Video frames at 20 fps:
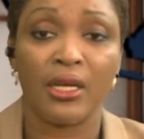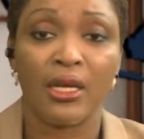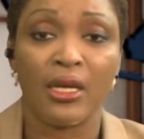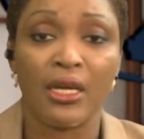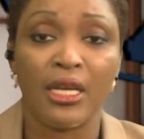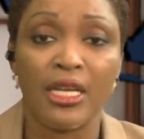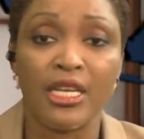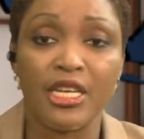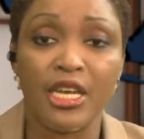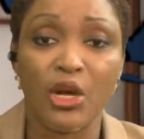
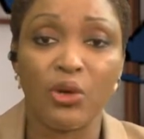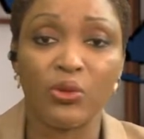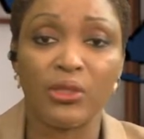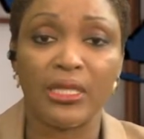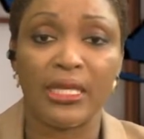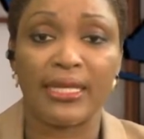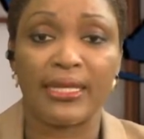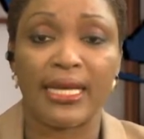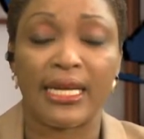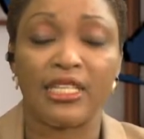he
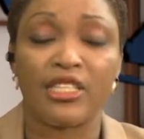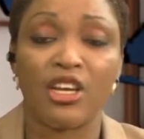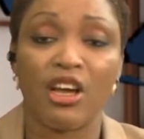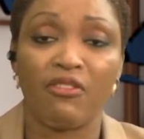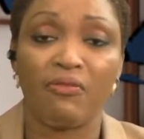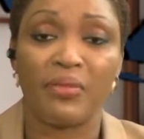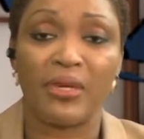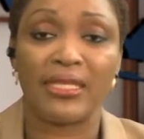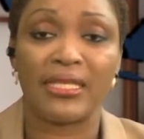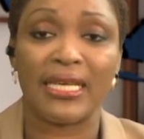noted that
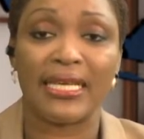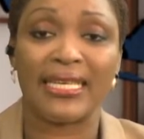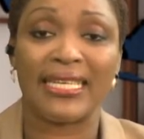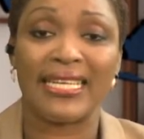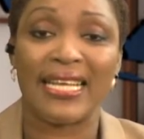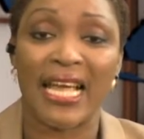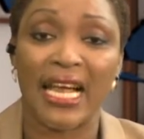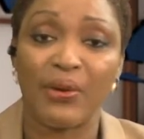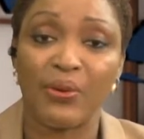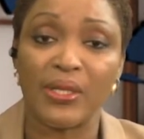government had
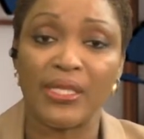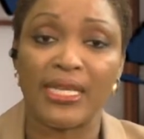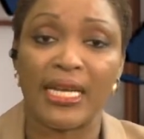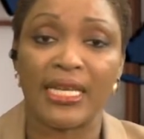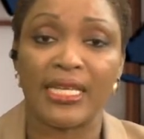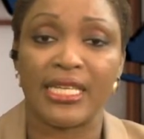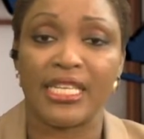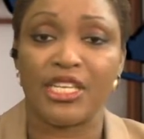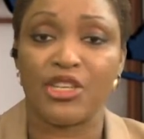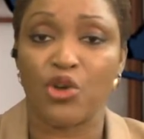
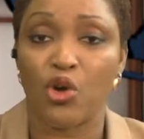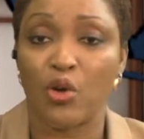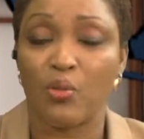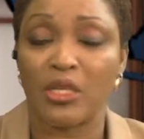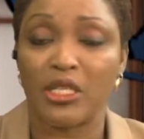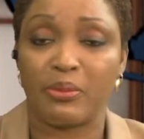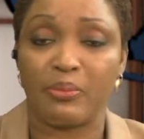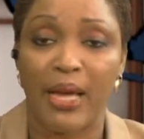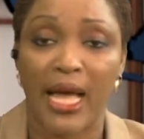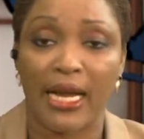inherited
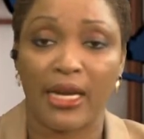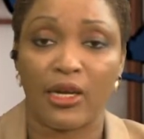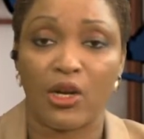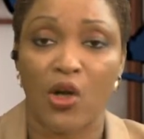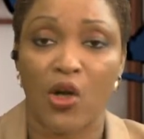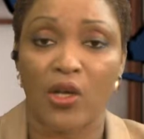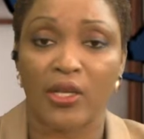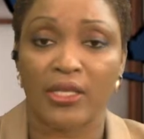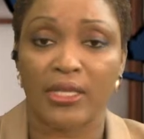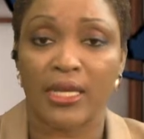enormous
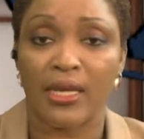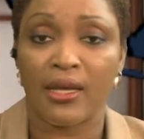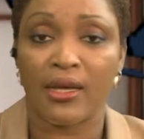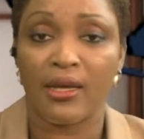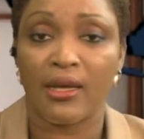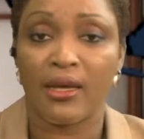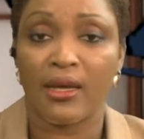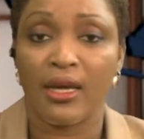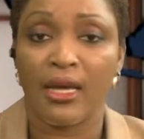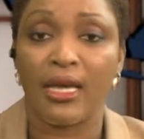backlogs
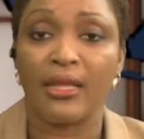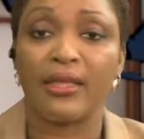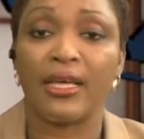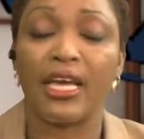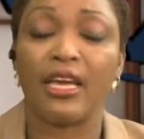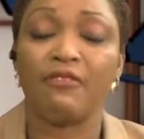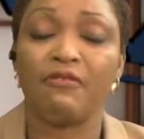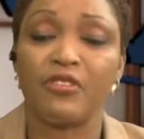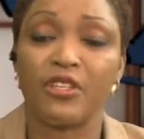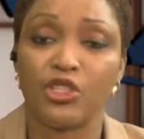in
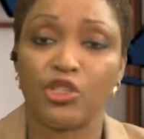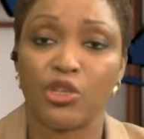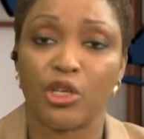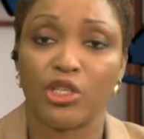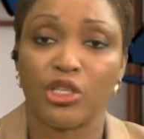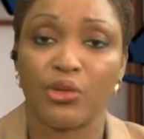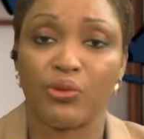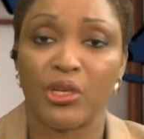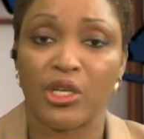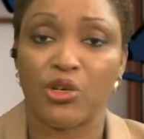the
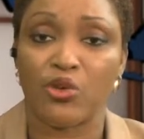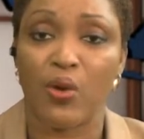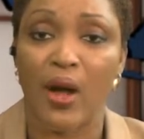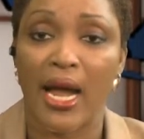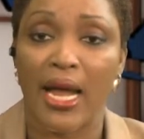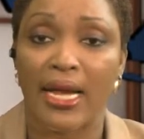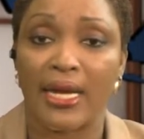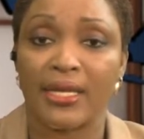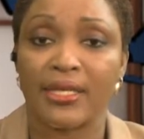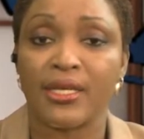infrastructure
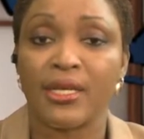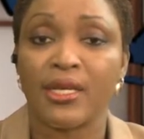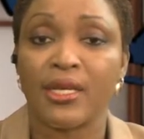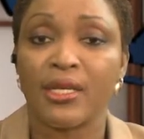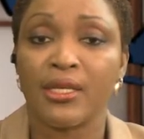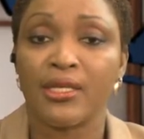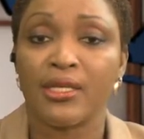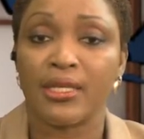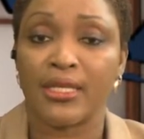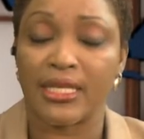required
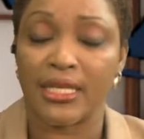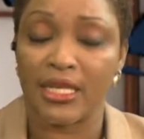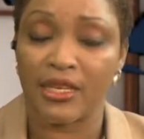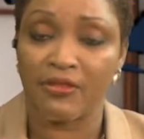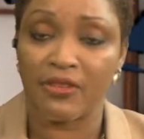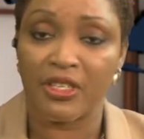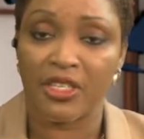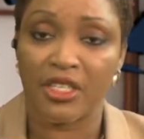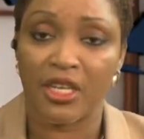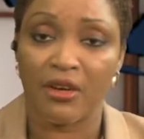to
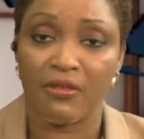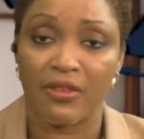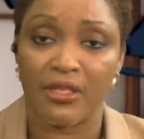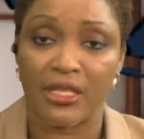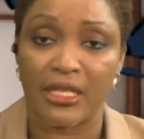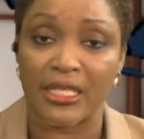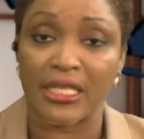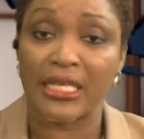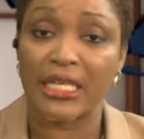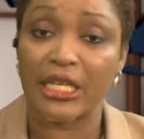deliver
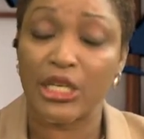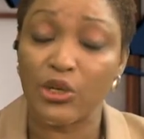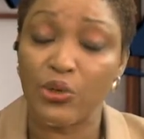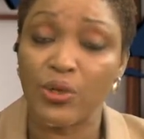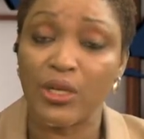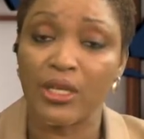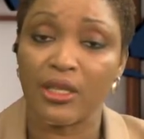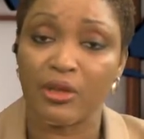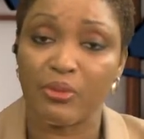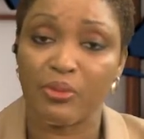services,
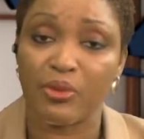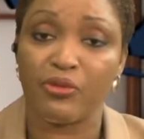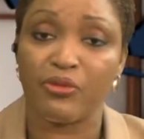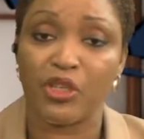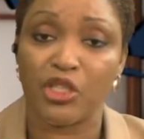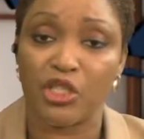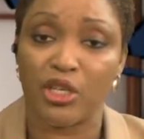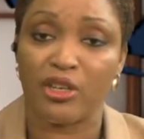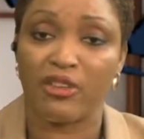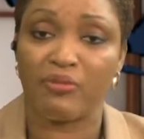including the
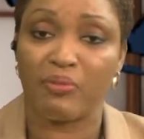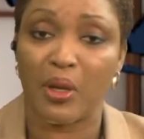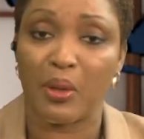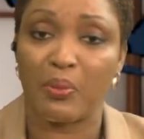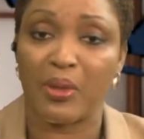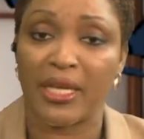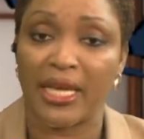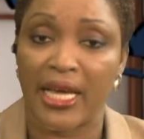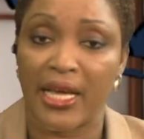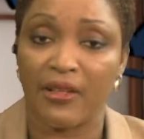provision of
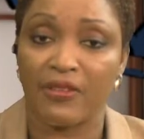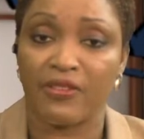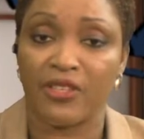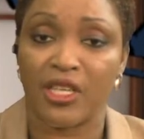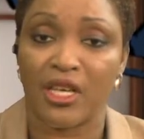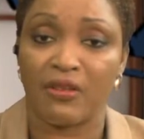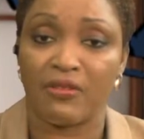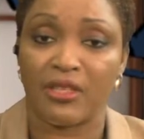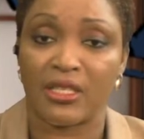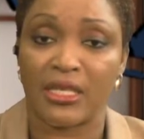public health
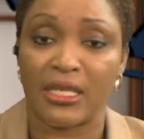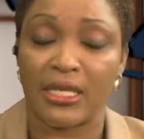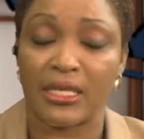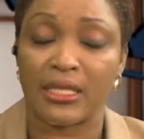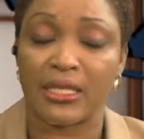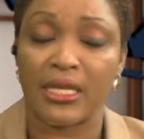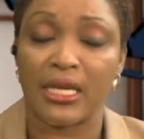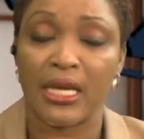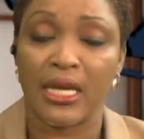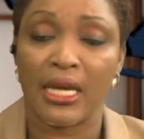
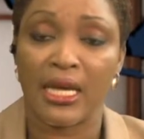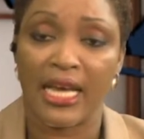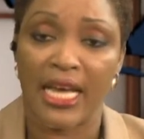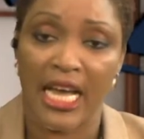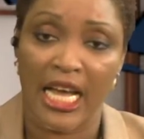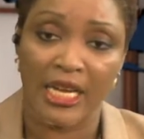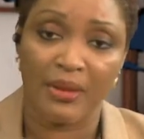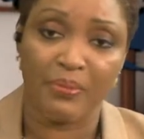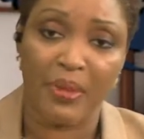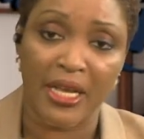services
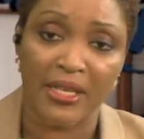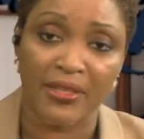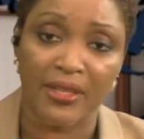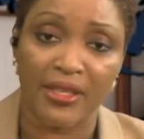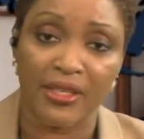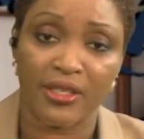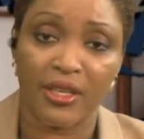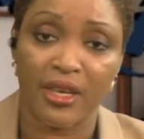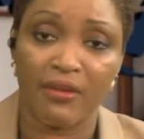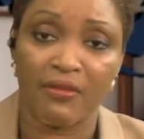and
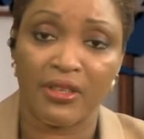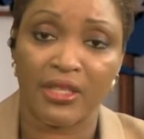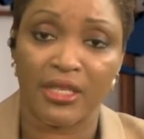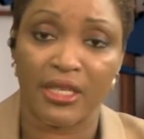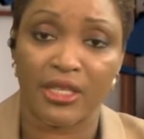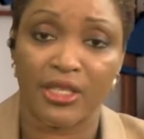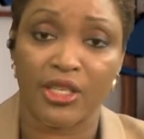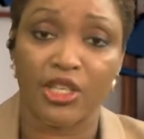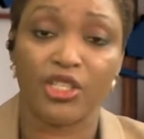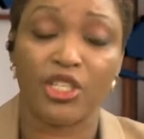basic
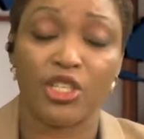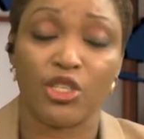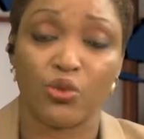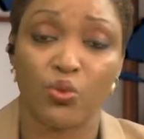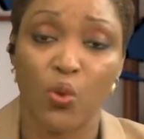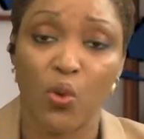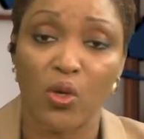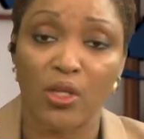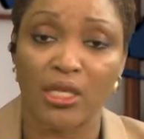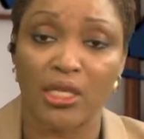services such as
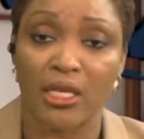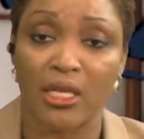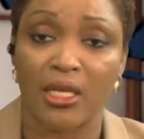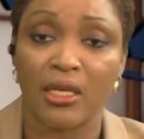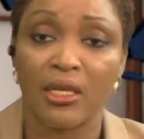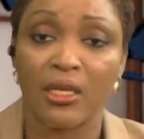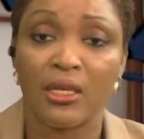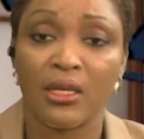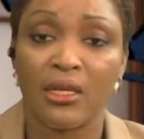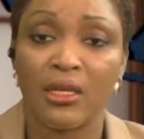water,
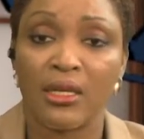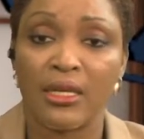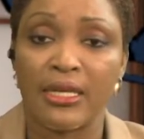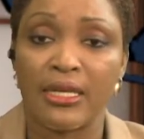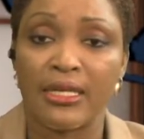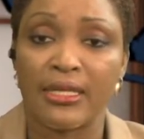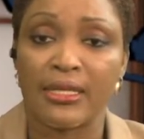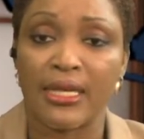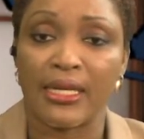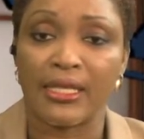
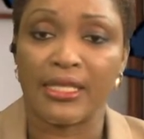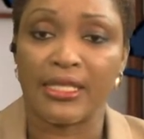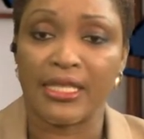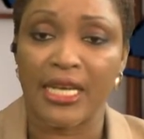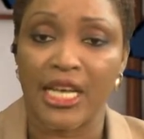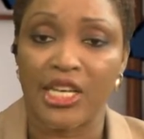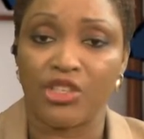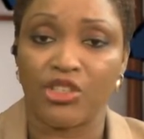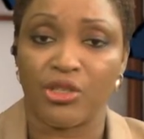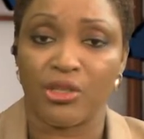
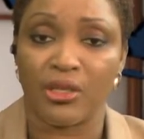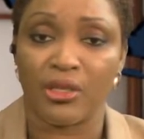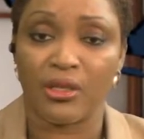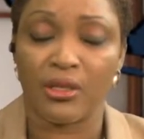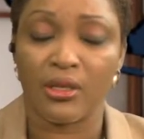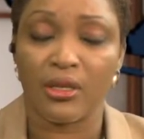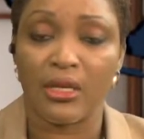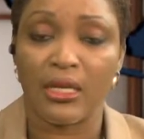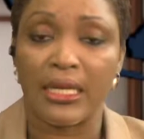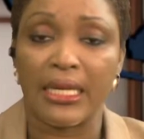
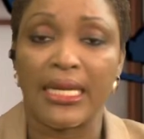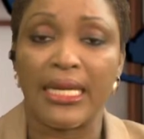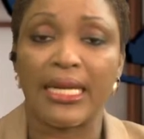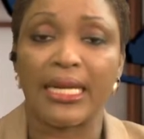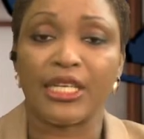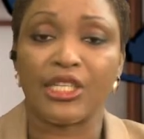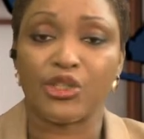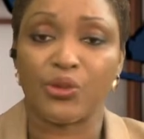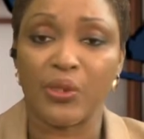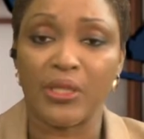sanitation,
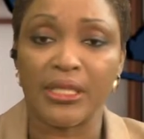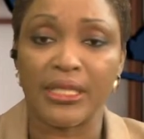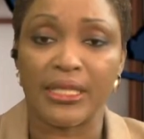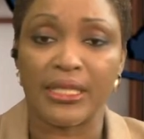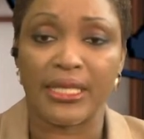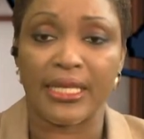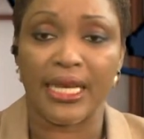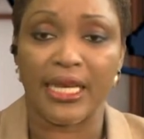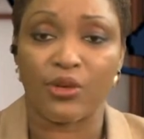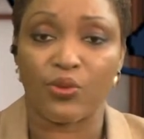
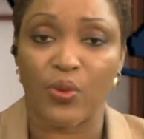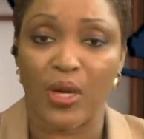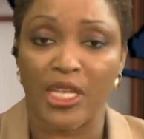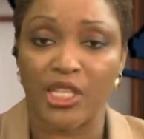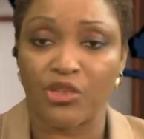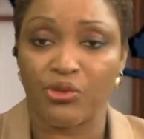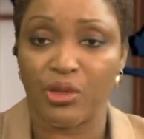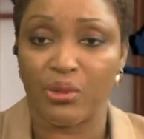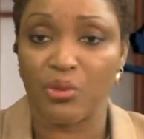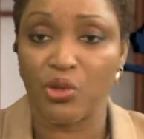electricity, and
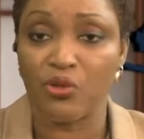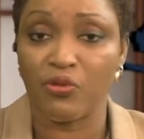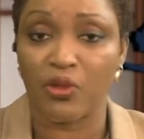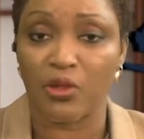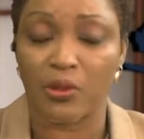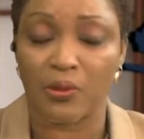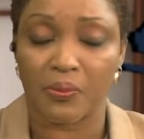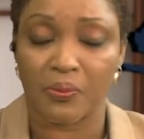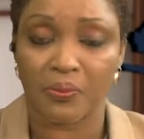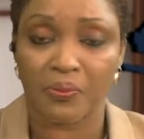waste
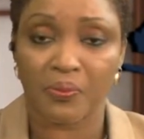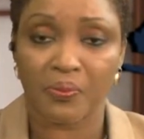removal.